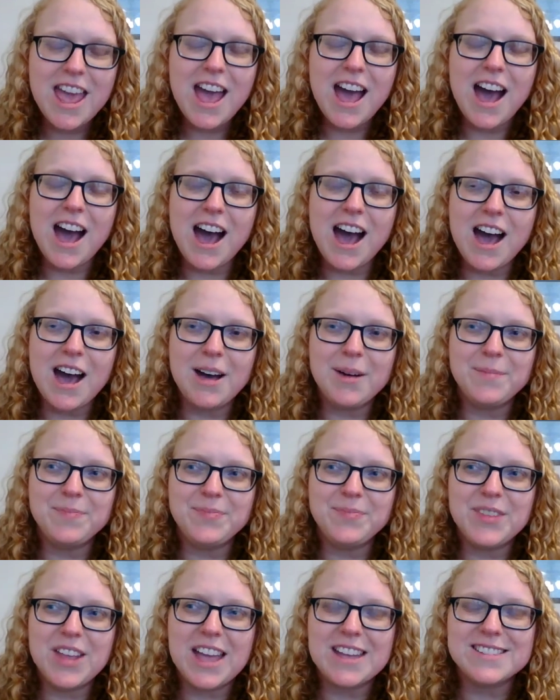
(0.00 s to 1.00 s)

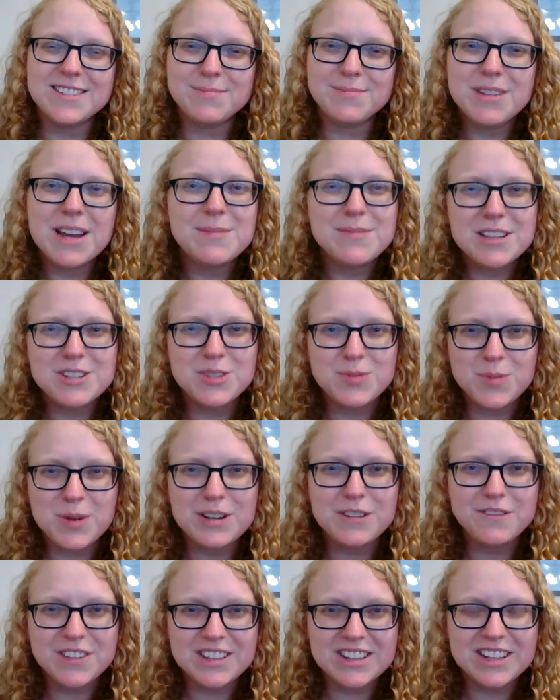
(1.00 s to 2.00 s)
And sometimes I just
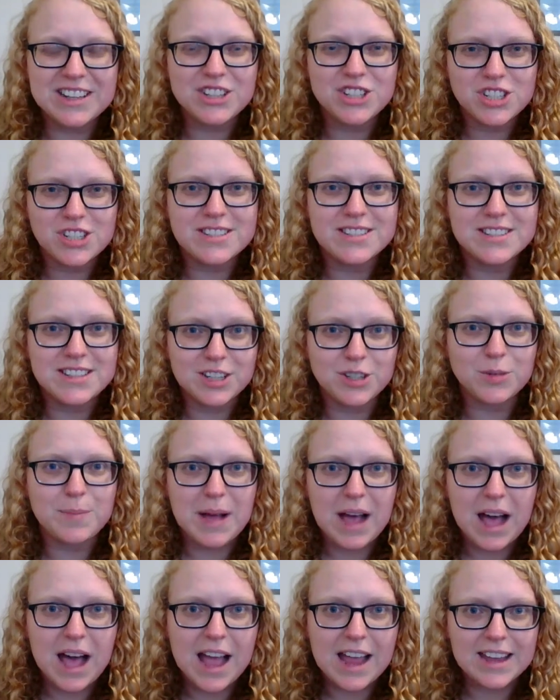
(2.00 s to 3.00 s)
want to feel like she's
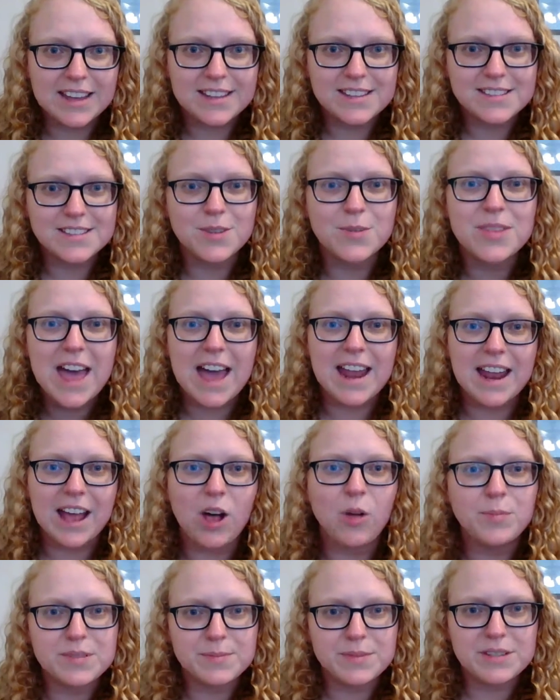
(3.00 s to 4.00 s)
nearby. And so that
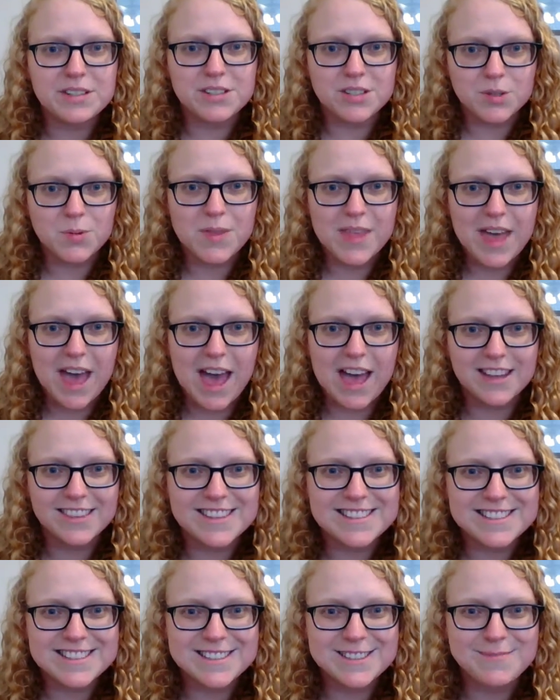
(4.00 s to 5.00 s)
helps me do that.
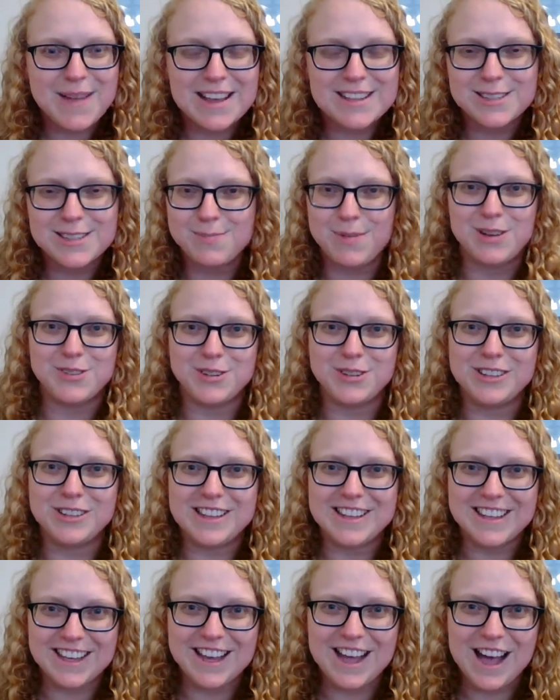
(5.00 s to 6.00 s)
This is my special
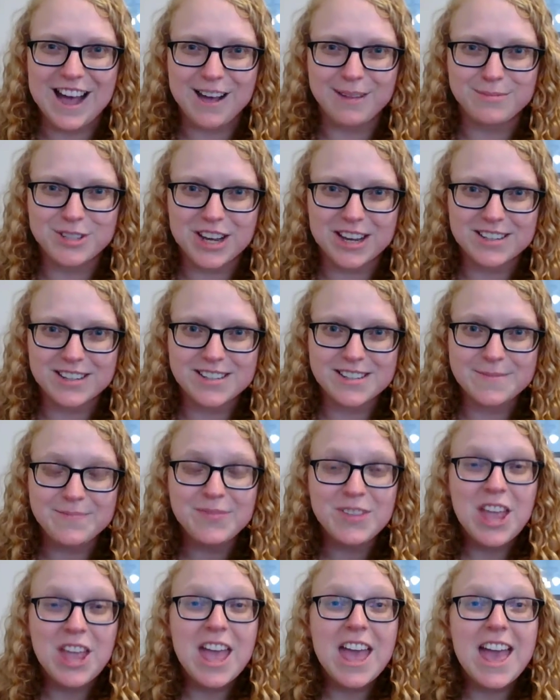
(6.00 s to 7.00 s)
linking object.
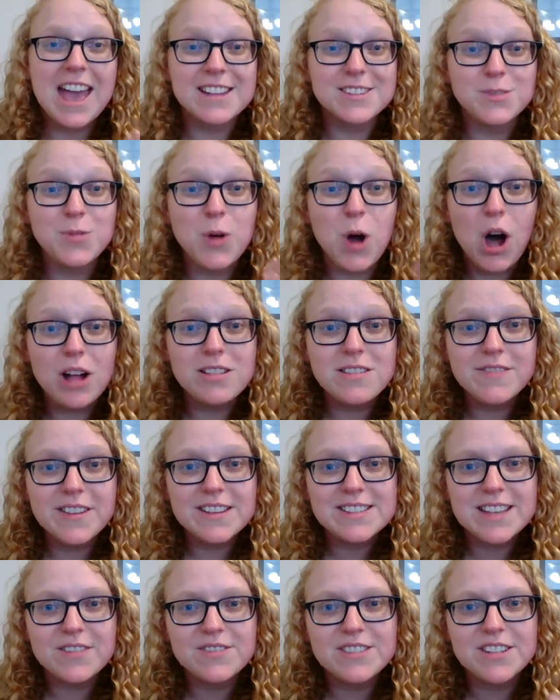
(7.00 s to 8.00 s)
And so all of
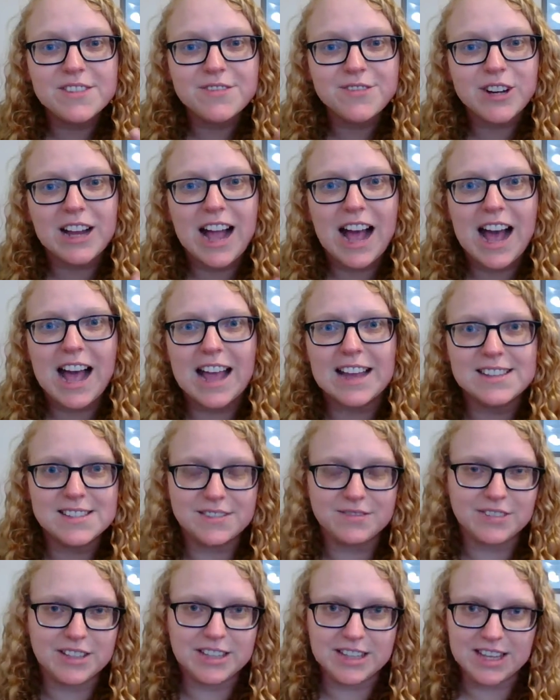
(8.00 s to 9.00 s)
us have different kinds
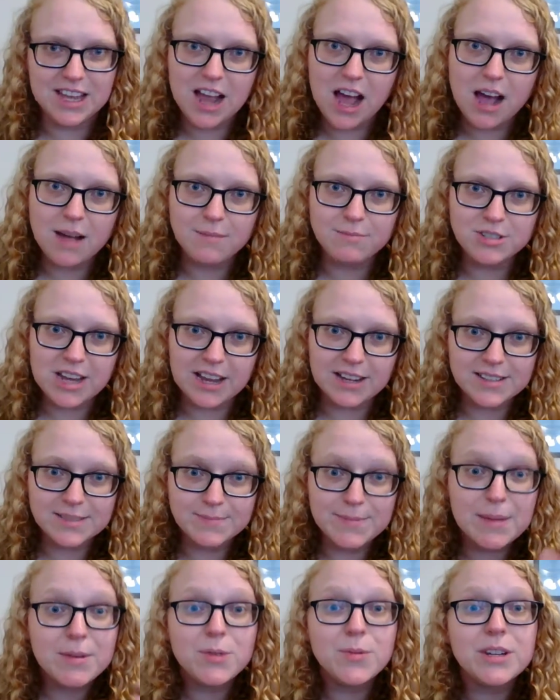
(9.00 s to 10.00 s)
of linking objects.
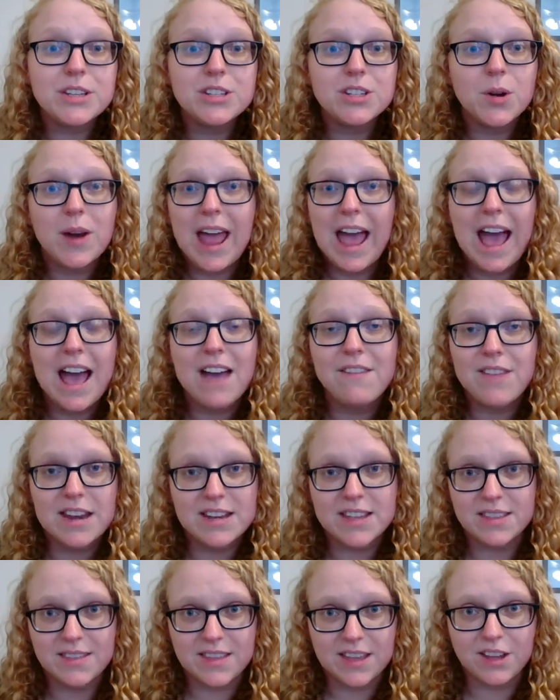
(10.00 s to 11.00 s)
Maybe we don't have
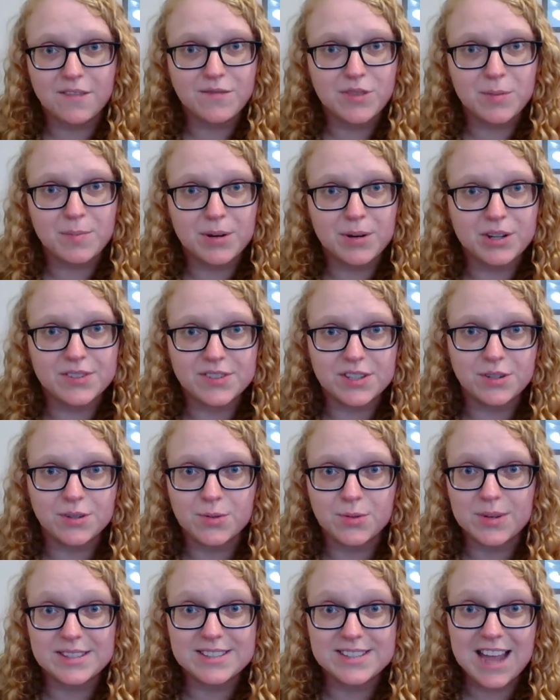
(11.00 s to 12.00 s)
anything of the person
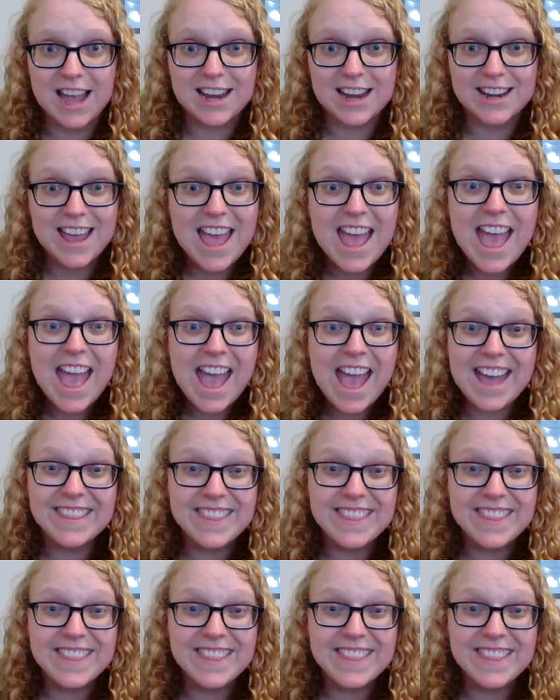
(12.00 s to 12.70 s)
who has died, and